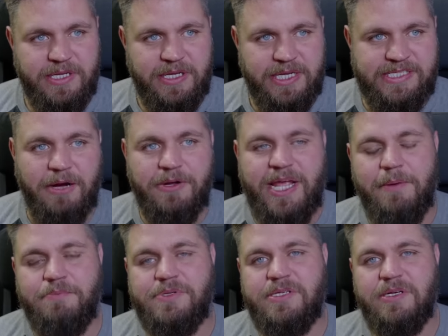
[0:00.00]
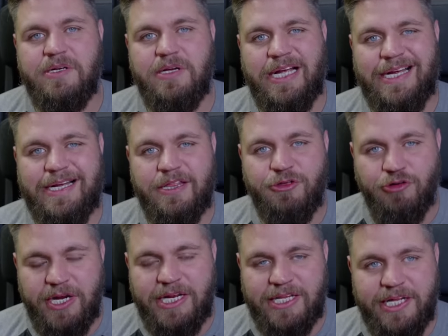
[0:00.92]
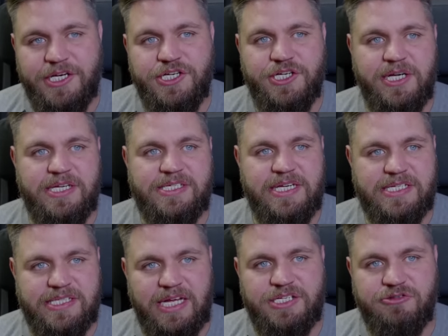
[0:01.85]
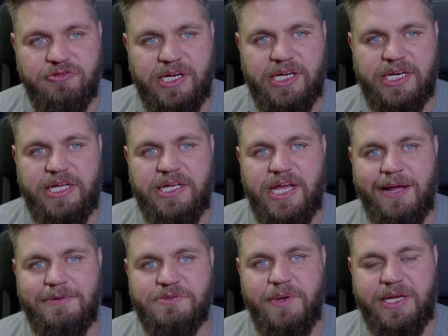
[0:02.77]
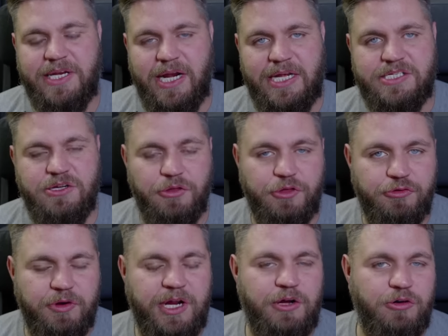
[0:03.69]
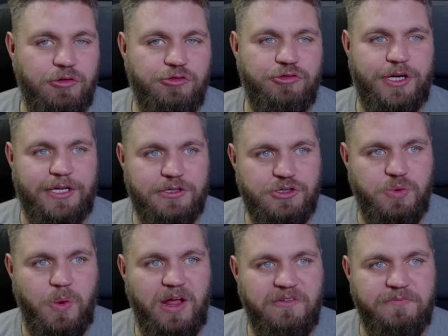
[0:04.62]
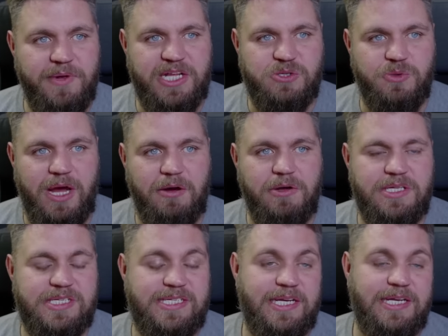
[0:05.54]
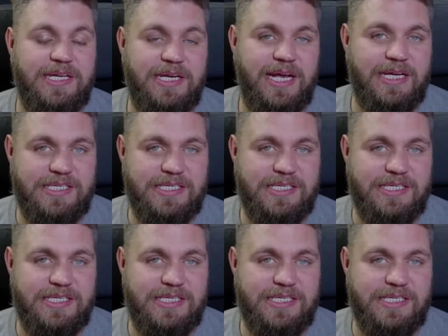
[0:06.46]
He's now kept 3 clean sheets in his last 3 league games, meaning that he's gone 312 minutes without conceding a